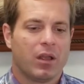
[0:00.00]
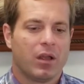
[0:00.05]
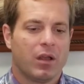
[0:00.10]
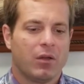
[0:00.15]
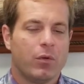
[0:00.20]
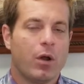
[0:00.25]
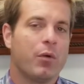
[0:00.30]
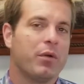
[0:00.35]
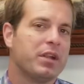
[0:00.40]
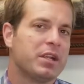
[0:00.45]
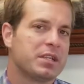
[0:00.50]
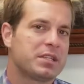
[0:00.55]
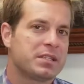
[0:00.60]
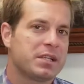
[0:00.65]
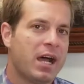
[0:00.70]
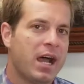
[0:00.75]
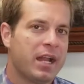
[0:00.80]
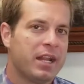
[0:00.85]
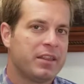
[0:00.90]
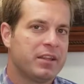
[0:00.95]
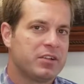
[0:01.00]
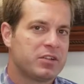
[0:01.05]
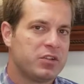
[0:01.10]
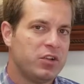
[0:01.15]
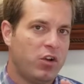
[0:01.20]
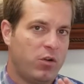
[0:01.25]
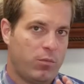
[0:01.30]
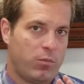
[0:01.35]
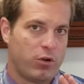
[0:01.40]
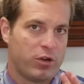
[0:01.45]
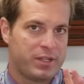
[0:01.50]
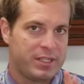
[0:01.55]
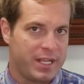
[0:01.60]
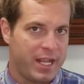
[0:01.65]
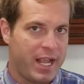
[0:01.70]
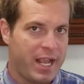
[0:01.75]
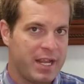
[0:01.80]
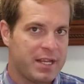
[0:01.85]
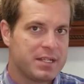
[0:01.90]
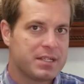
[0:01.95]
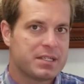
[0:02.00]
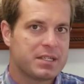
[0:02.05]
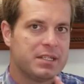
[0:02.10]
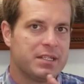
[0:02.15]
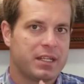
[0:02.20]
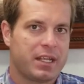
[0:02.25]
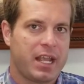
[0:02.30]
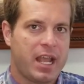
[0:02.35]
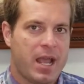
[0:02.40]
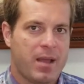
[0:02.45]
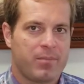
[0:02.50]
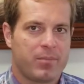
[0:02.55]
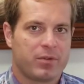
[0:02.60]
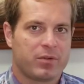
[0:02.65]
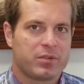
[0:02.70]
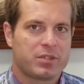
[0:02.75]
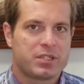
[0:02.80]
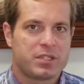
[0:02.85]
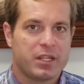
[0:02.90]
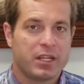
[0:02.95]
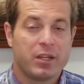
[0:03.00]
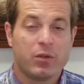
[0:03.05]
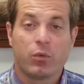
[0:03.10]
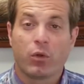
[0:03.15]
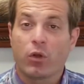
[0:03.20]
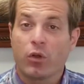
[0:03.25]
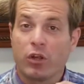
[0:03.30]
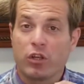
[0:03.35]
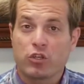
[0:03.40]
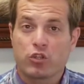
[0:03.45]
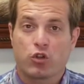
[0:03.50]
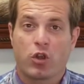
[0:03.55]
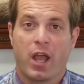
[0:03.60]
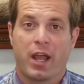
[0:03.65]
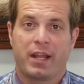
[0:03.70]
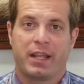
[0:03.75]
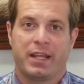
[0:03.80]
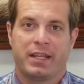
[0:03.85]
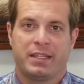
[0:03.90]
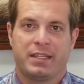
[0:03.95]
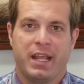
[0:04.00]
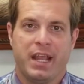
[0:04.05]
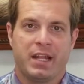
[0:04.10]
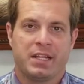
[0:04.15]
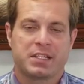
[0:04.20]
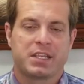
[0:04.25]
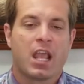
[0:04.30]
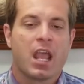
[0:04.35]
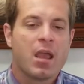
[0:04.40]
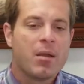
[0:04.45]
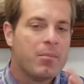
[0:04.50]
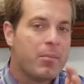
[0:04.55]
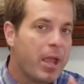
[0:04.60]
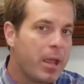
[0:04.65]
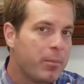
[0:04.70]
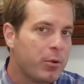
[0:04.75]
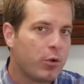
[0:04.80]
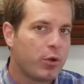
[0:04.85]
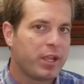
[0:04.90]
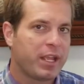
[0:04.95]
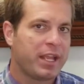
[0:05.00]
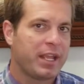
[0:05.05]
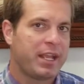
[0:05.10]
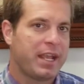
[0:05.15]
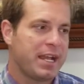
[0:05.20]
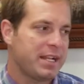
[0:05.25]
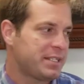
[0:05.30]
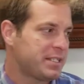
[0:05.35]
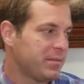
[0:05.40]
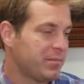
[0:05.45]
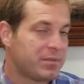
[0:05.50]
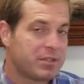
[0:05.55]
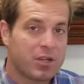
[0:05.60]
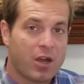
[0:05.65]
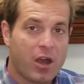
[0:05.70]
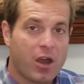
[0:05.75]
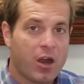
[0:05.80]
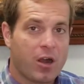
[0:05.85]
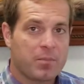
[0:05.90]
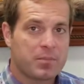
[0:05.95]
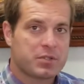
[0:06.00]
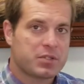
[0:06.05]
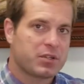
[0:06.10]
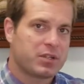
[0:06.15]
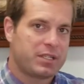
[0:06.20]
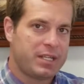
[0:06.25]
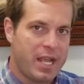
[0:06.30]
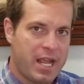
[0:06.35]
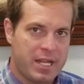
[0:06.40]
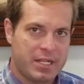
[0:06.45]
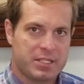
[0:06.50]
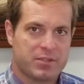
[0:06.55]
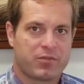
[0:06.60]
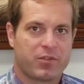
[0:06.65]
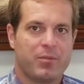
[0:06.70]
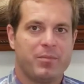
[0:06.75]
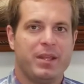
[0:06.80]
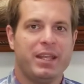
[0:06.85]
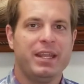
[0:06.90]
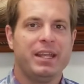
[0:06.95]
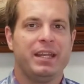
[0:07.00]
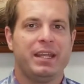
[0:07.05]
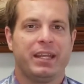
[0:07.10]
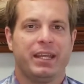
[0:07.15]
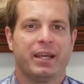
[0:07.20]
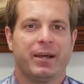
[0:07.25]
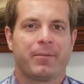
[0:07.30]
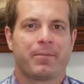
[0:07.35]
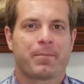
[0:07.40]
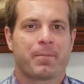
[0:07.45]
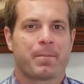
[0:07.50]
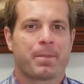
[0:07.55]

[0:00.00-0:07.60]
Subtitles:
Well, we decided there's no more tents in the capital city. We're going to try to get tents. Maybe we can get some tarps tents from India.